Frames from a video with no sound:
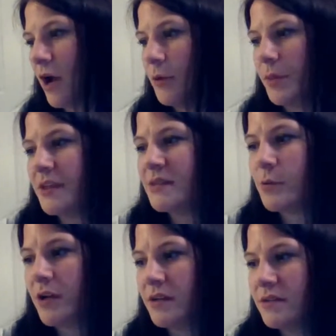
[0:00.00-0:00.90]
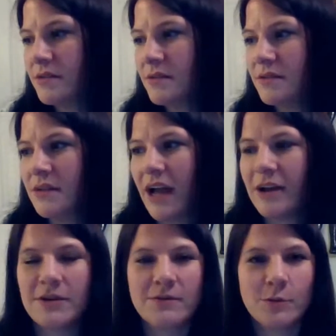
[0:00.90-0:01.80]
Oh, this one.
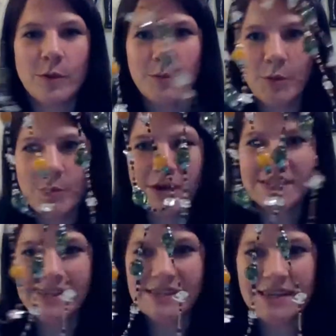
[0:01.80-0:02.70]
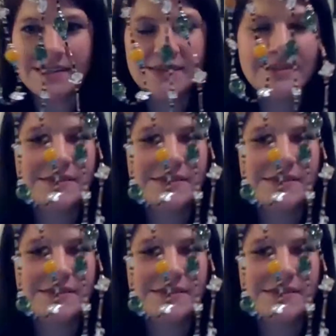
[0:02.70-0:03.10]
I don't even remember what price I said.